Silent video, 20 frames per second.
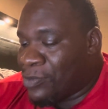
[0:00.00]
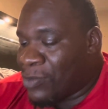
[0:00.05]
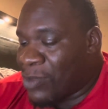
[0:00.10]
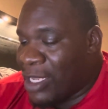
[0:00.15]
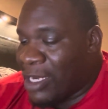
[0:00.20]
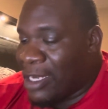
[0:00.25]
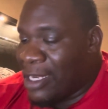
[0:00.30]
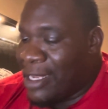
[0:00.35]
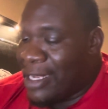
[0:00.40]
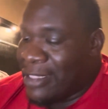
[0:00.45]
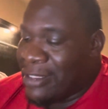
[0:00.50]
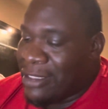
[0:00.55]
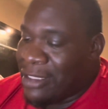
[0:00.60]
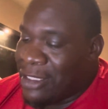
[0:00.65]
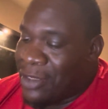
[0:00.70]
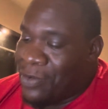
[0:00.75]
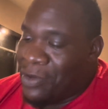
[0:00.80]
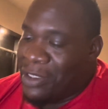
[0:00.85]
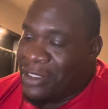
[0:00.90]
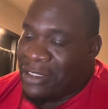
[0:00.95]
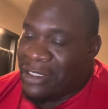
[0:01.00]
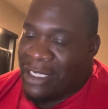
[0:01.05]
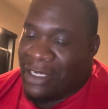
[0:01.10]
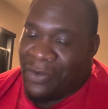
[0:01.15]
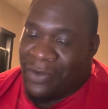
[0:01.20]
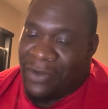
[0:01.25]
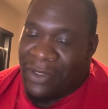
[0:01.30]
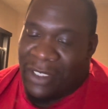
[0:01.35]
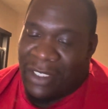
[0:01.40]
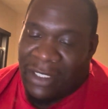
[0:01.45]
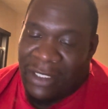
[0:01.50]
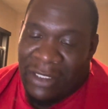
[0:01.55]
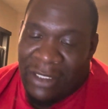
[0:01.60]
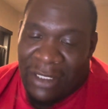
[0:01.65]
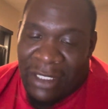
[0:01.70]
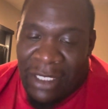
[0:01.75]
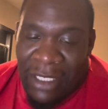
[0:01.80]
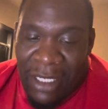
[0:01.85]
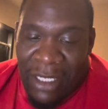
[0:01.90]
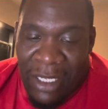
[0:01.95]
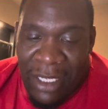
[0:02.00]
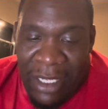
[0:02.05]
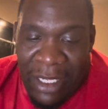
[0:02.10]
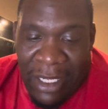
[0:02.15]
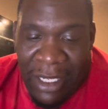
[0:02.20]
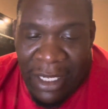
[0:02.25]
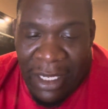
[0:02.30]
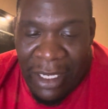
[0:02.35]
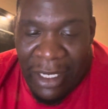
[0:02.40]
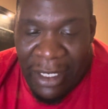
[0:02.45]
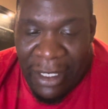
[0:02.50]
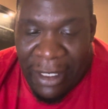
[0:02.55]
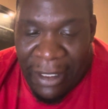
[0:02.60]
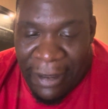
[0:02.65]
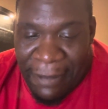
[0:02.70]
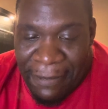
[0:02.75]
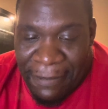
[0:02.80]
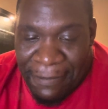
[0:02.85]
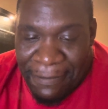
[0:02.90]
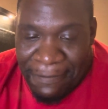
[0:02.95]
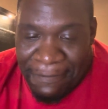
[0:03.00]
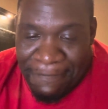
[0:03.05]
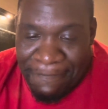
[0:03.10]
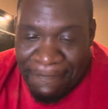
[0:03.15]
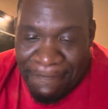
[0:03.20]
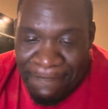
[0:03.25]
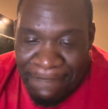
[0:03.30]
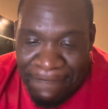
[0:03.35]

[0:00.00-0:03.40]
and the last thing I want to say was um,